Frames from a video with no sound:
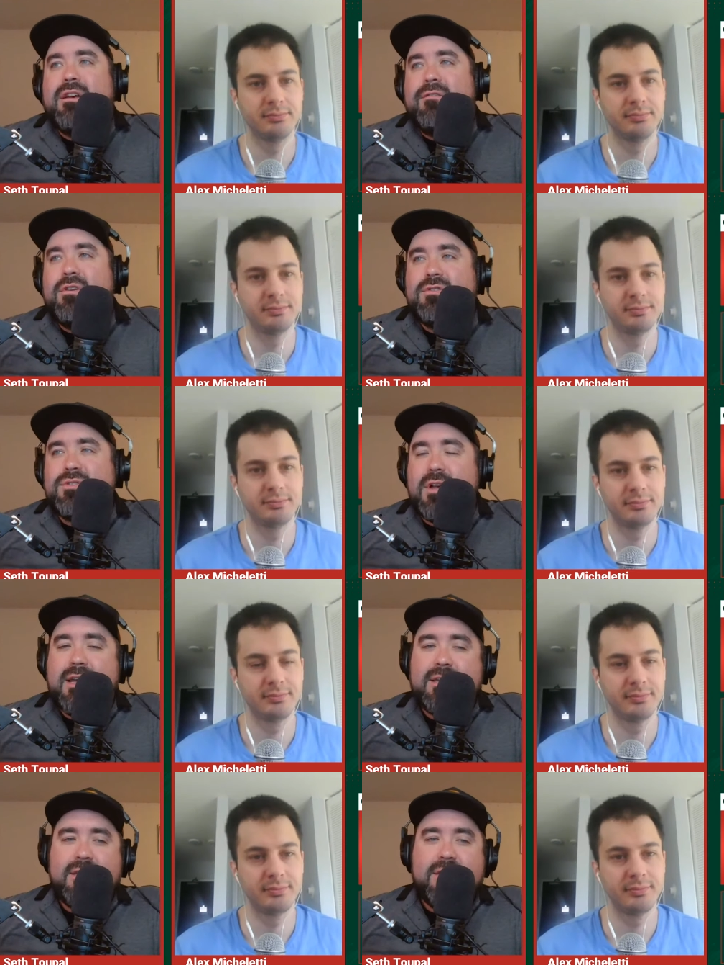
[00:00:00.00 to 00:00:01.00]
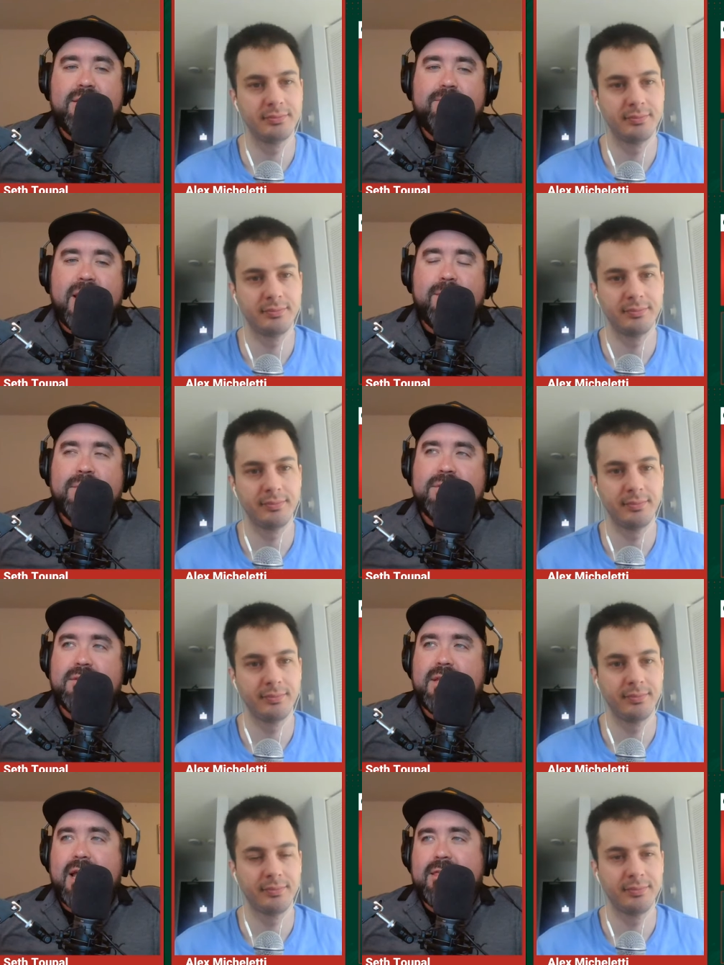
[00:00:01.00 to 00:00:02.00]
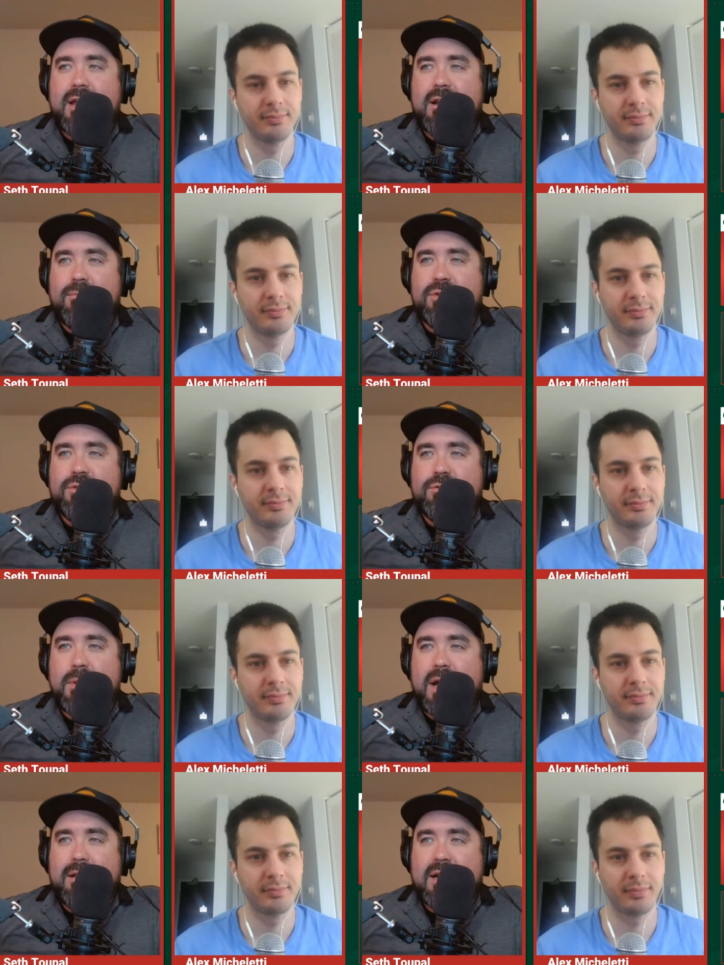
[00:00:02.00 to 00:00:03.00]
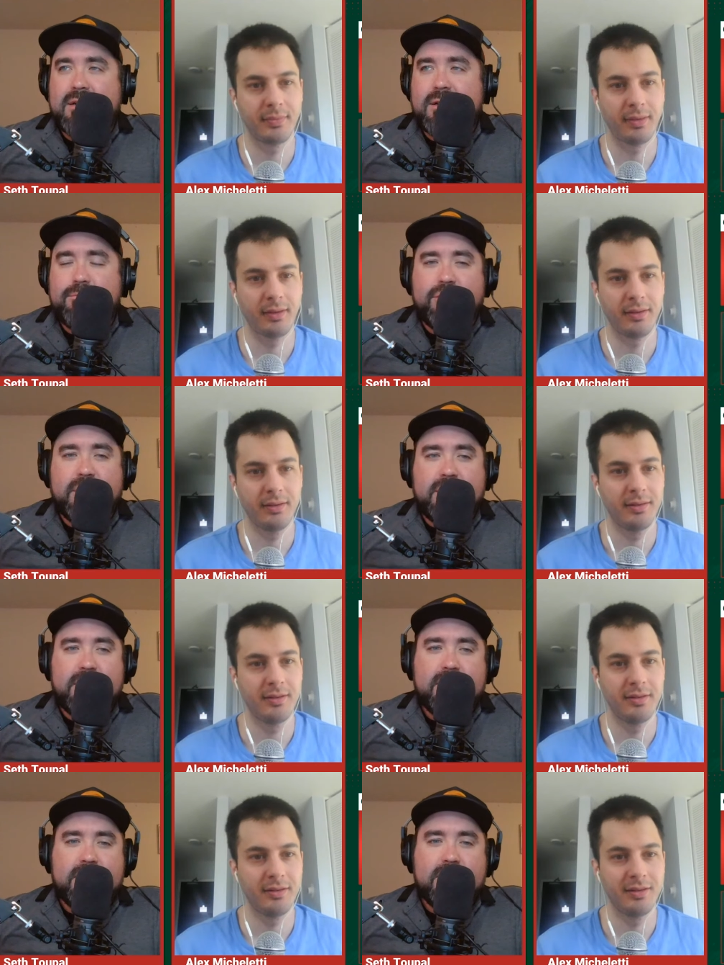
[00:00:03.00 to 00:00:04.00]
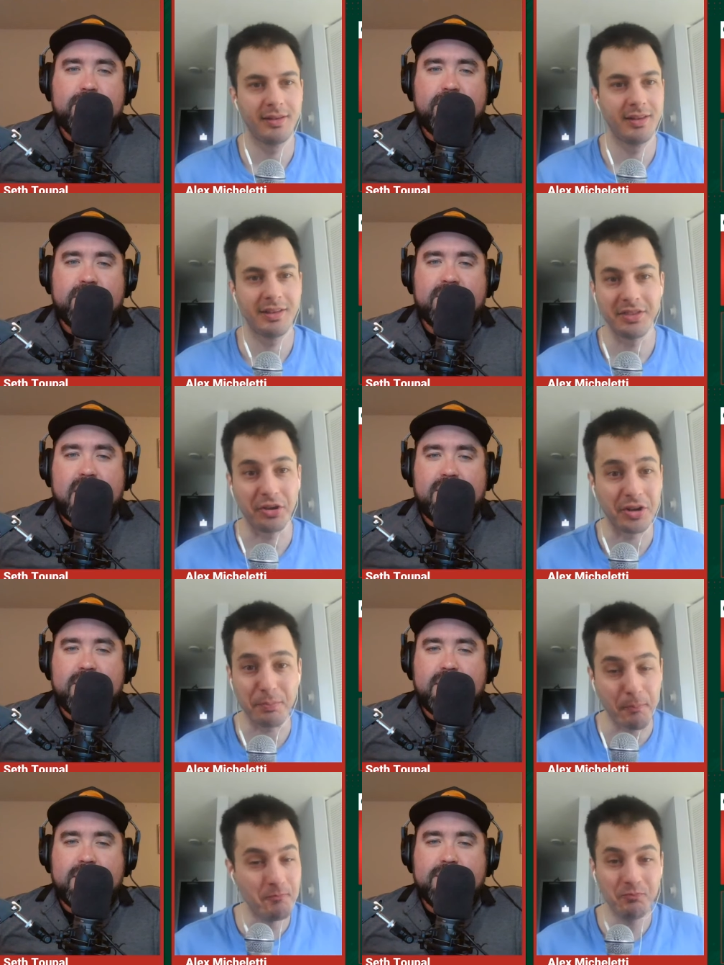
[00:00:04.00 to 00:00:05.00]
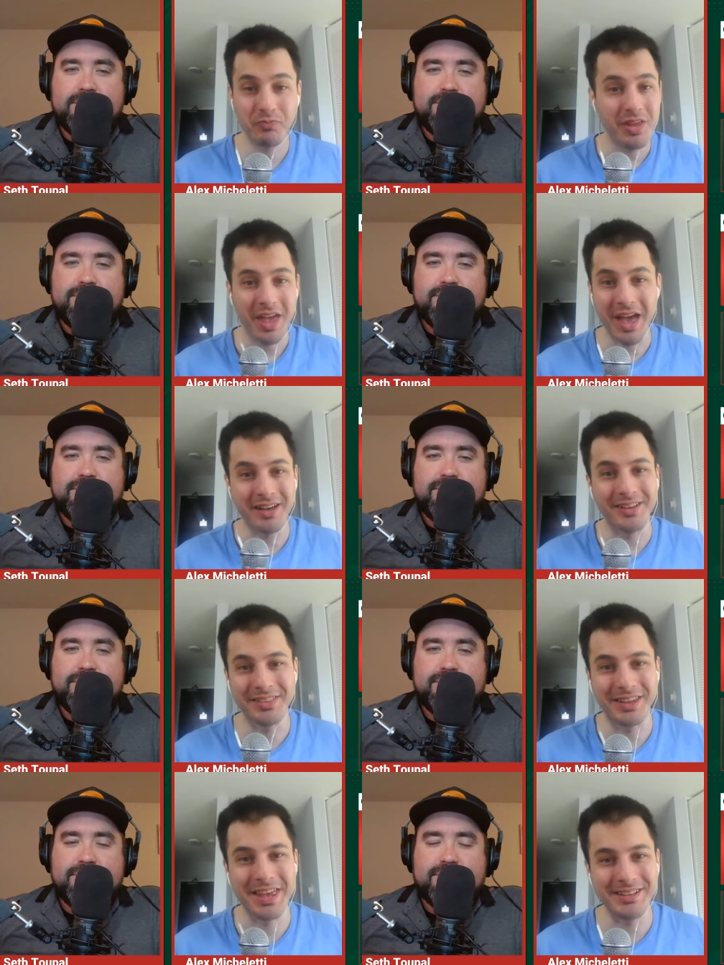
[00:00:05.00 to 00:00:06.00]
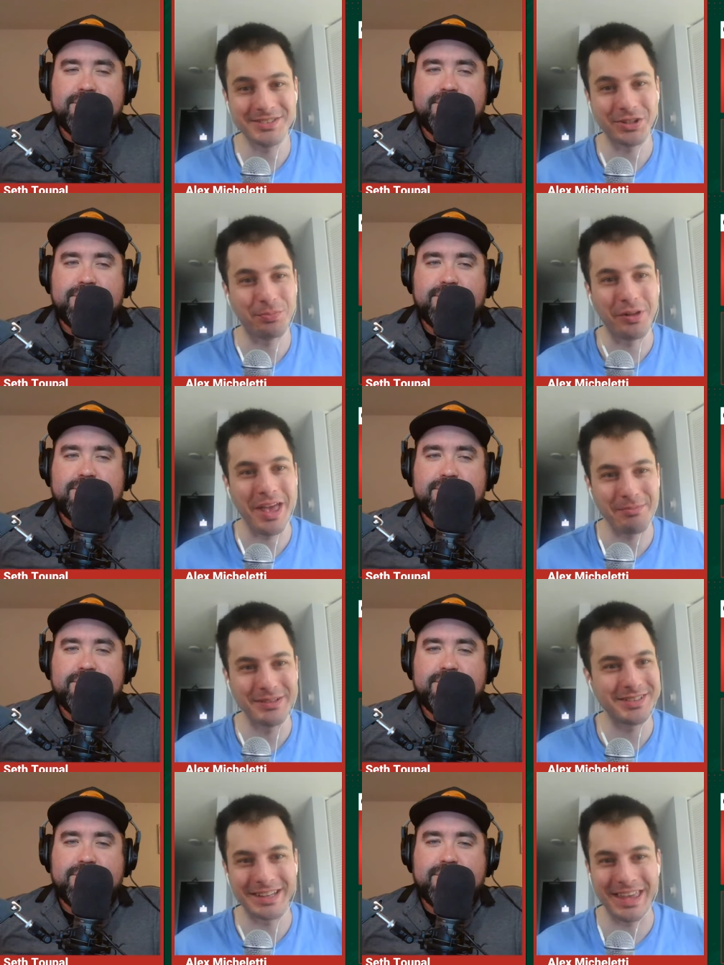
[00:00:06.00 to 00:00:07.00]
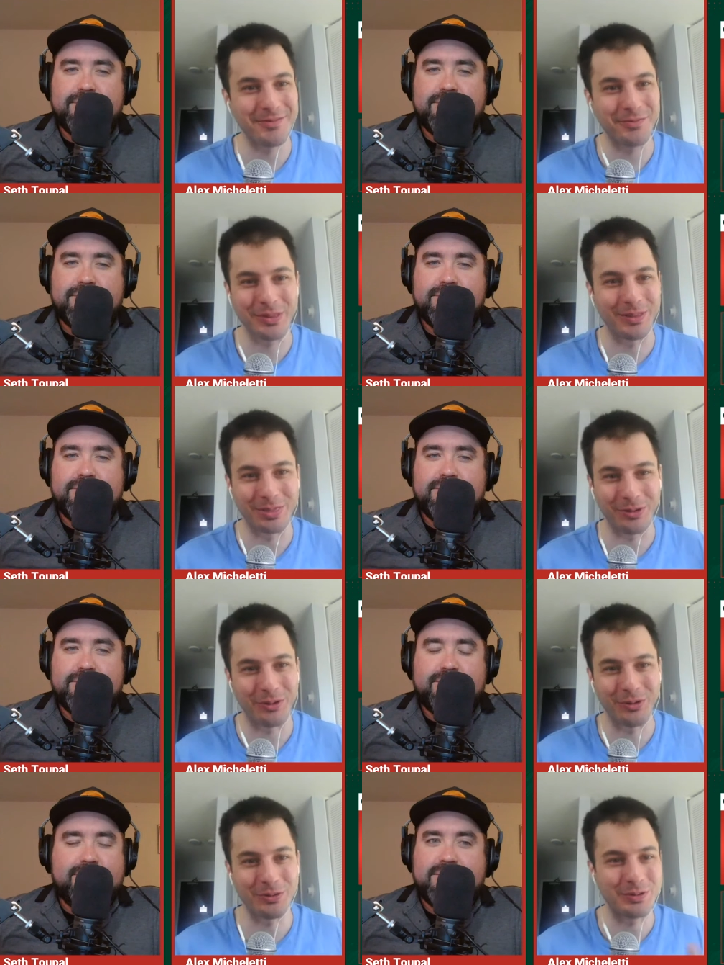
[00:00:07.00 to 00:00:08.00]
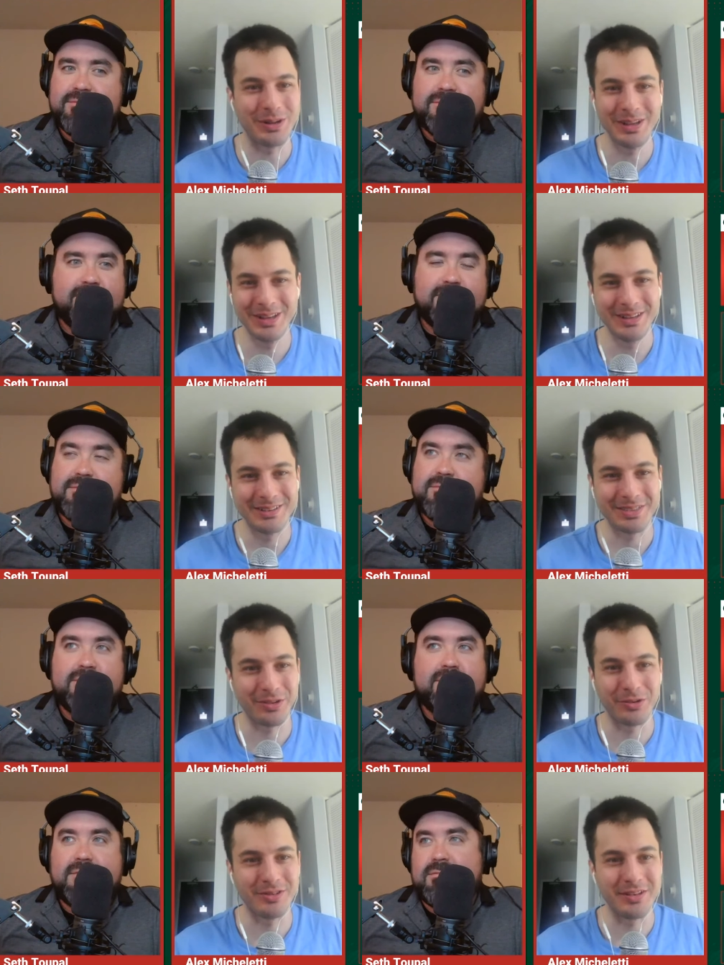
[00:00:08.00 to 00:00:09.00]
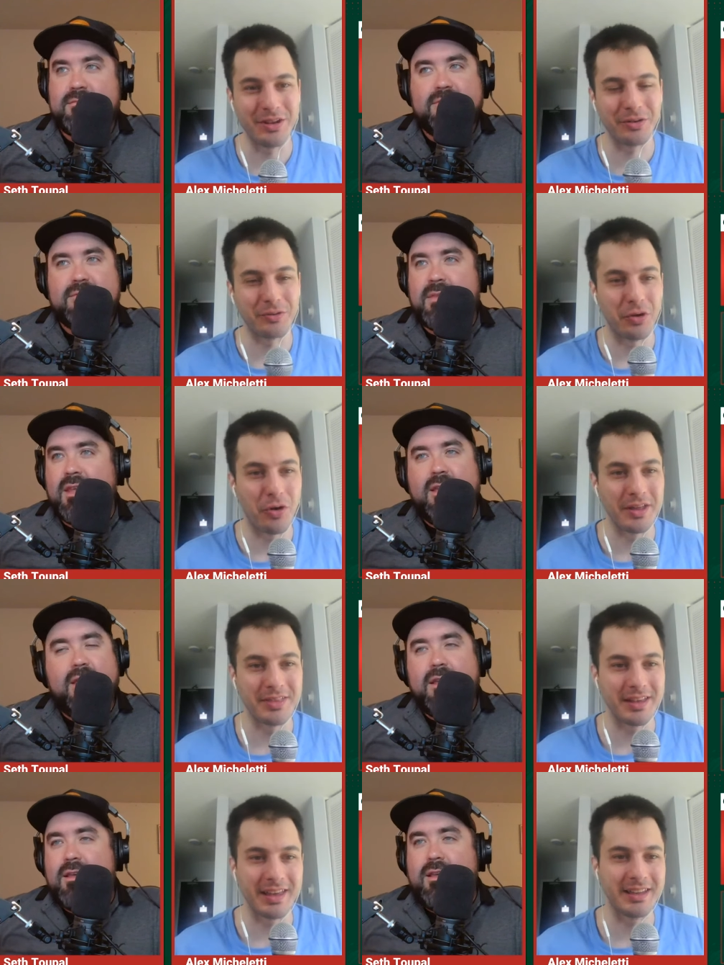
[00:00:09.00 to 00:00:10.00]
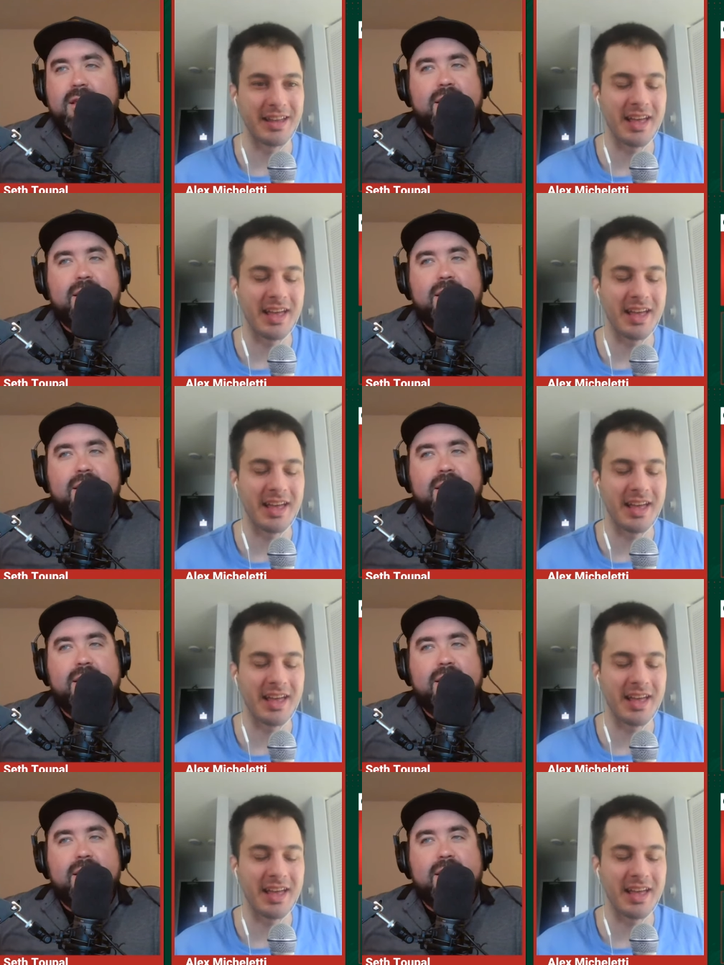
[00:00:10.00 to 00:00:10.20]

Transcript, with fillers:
Speaker 1: Feels like Edmonton's got that number two spot locked up pretty, pretty
Speaker 2: solid. They're gonna, uh, the Kings are going to play Edmonton again for the third third year in a row, I think. And uh,